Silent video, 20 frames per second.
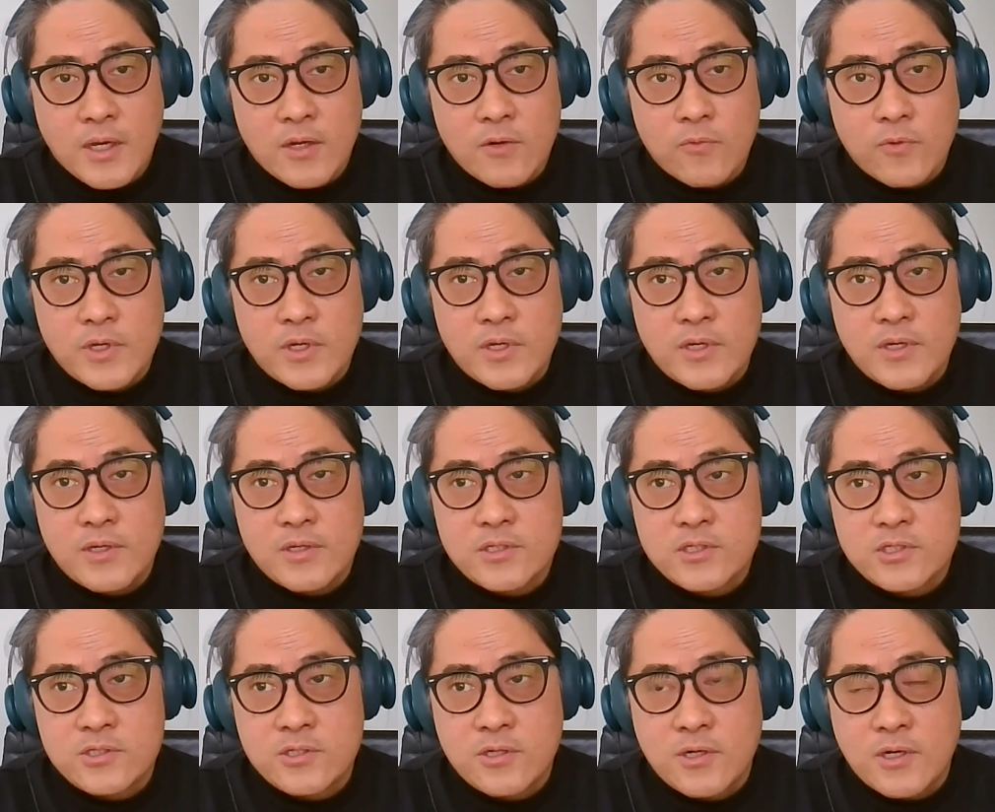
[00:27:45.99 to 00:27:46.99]
And
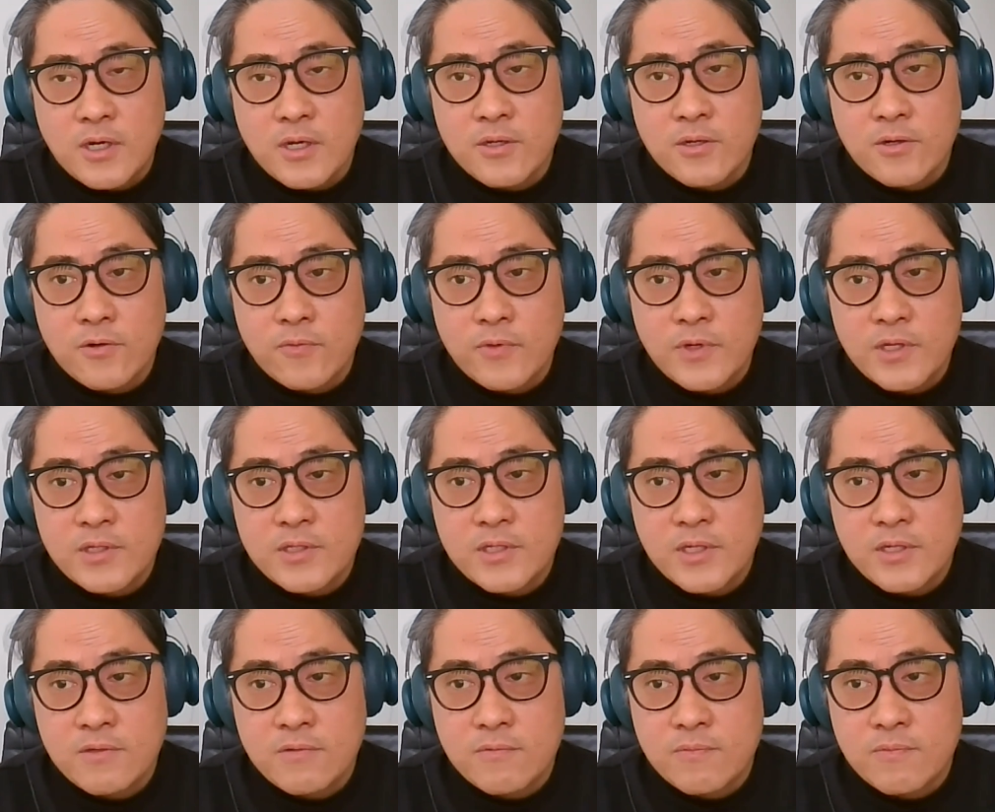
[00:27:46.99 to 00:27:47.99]
we
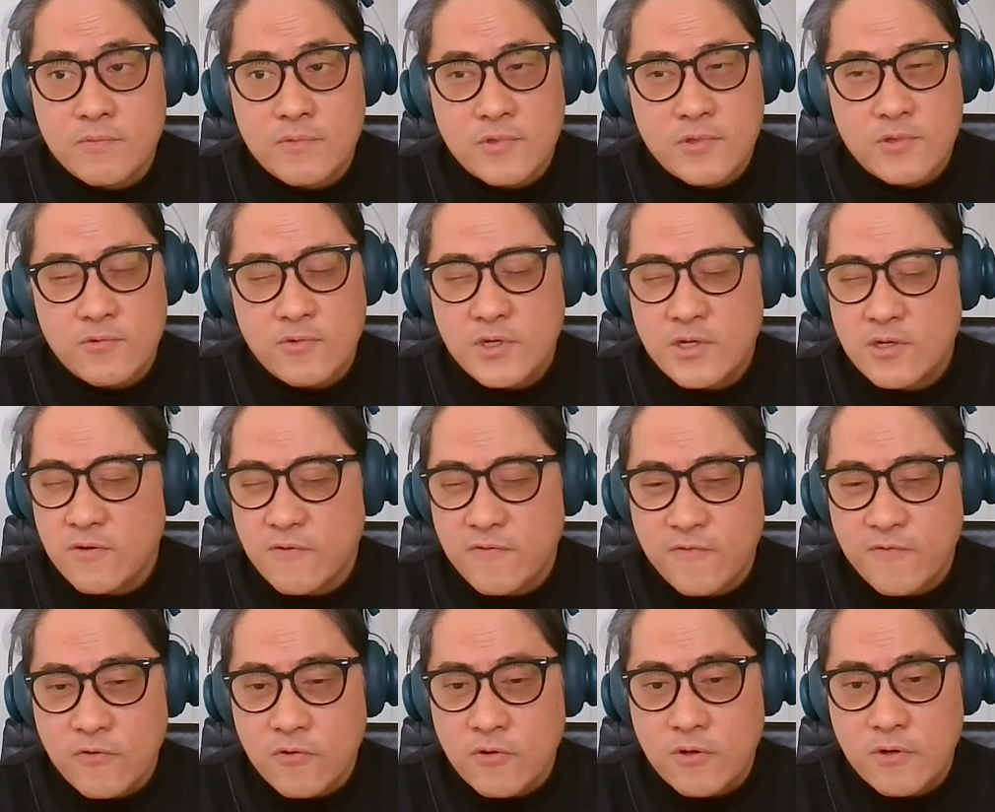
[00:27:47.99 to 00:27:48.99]
did 3
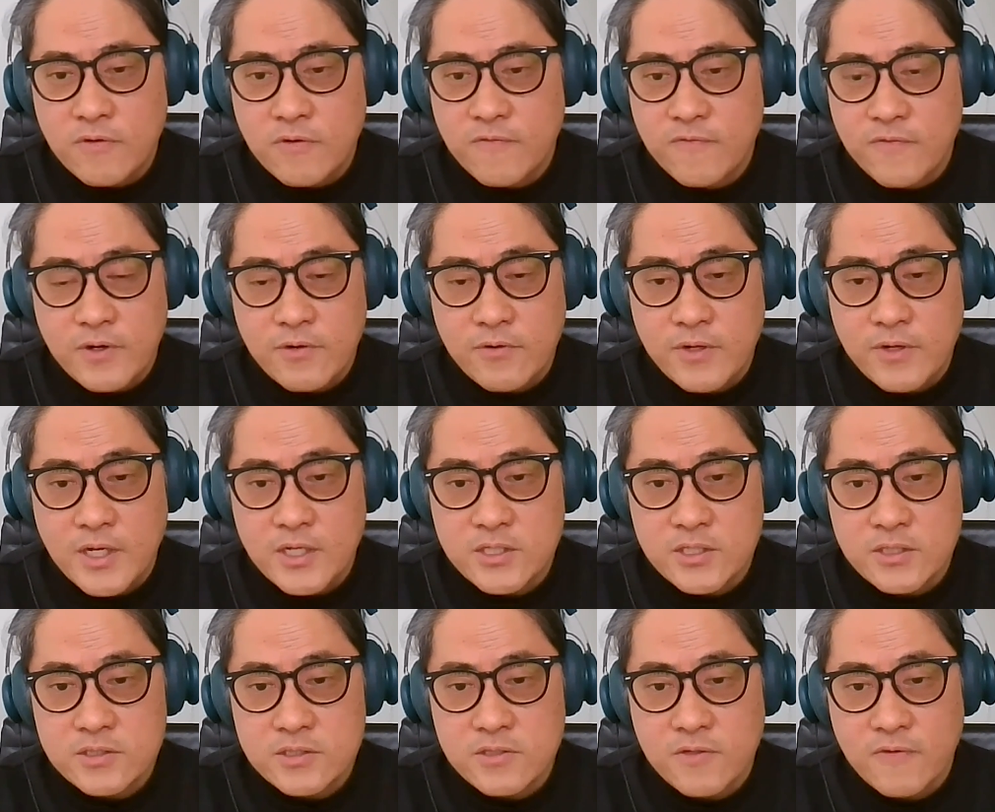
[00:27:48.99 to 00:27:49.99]
or 4
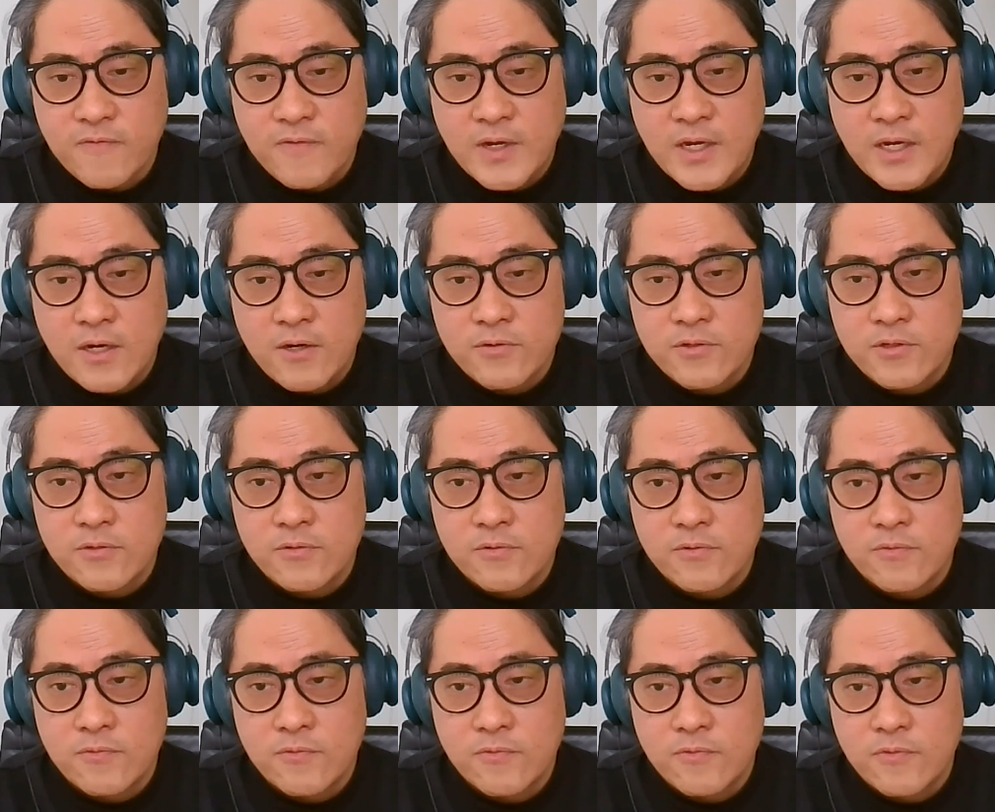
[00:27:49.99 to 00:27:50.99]
variations of how
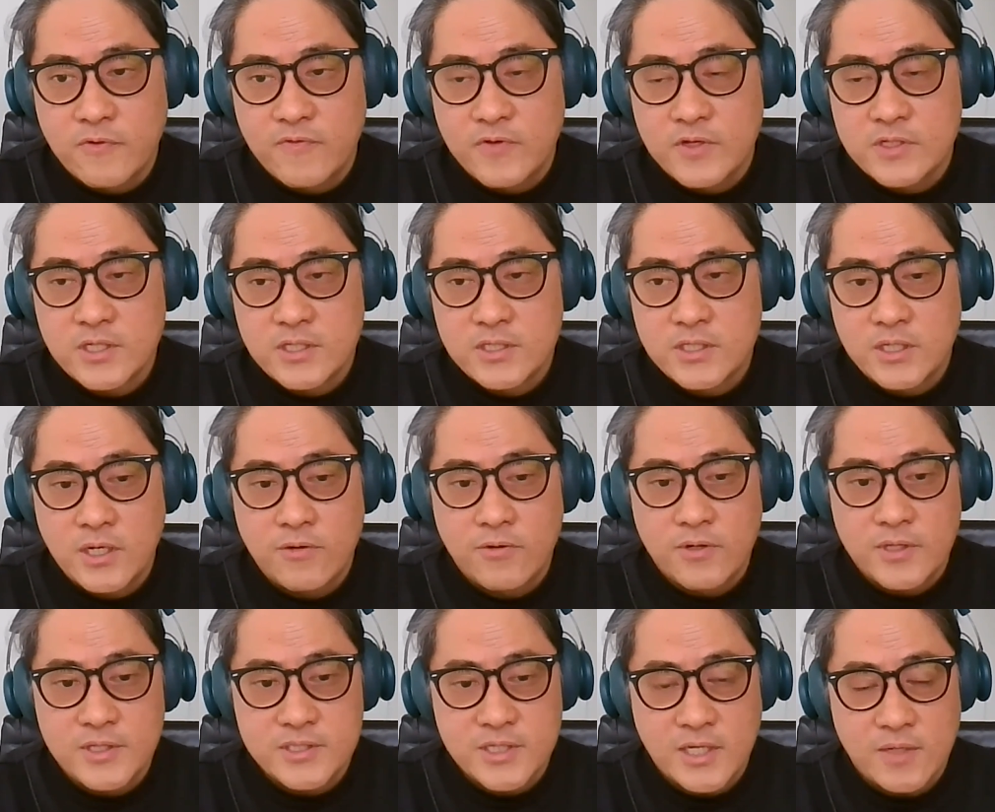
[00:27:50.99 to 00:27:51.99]
you reverse
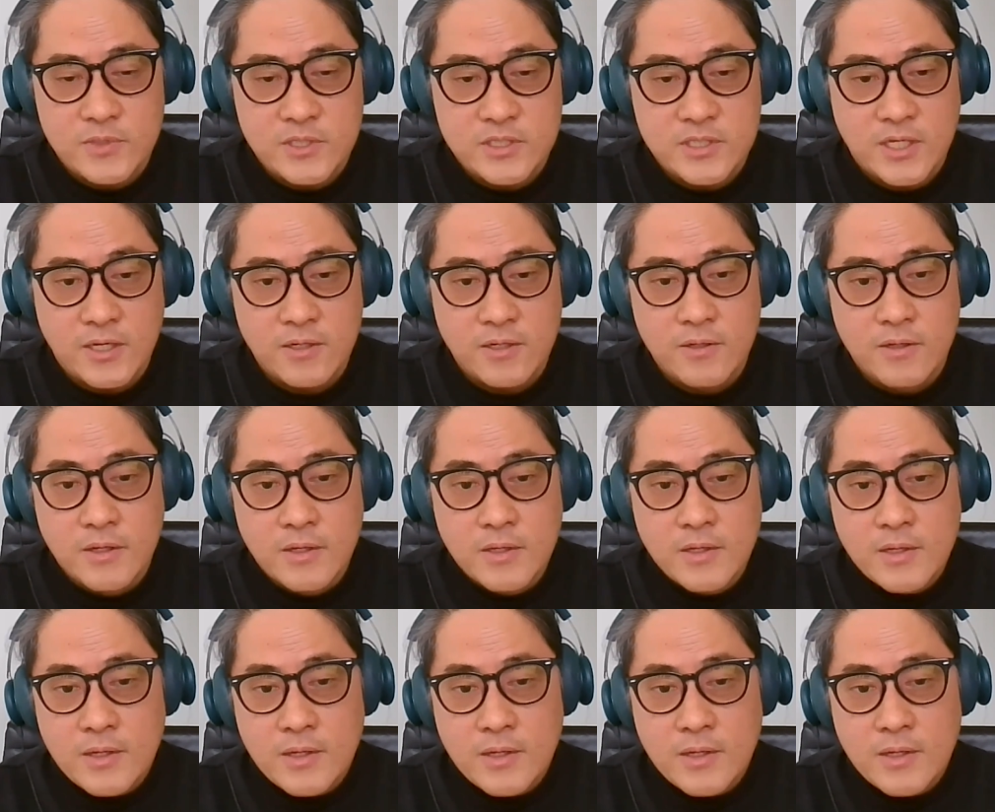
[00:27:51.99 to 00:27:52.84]
engineer the same design.